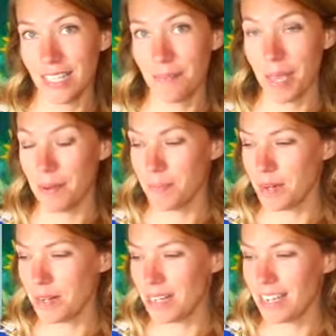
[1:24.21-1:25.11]
the
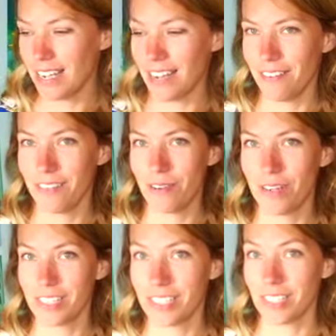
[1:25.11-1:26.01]
paper, and of
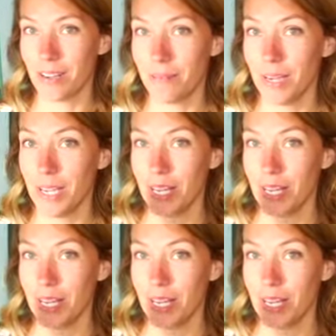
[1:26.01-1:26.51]
course some